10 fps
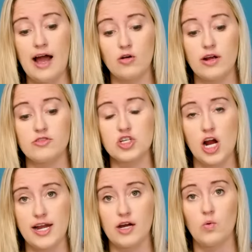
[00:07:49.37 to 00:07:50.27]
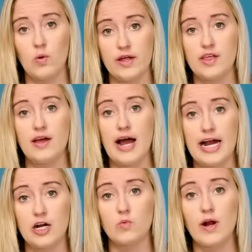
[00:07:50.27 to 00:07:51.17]
out of China with
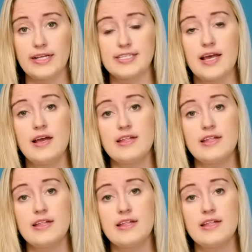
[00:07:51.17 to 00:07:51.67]
higher rates.